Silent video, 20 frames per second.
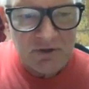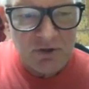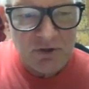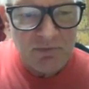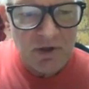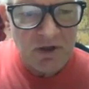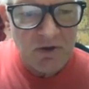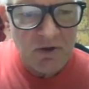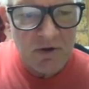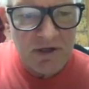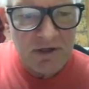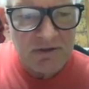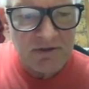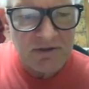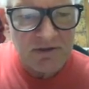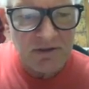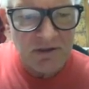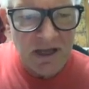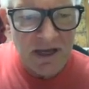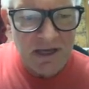They should be
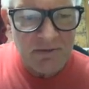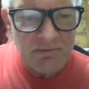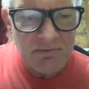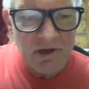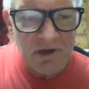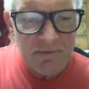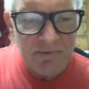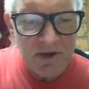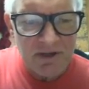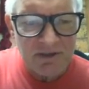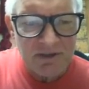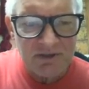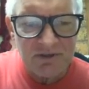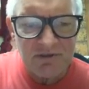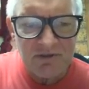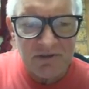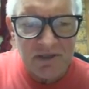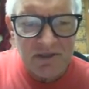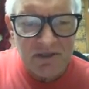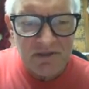going to the light, but I'm
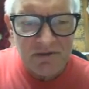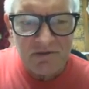not sure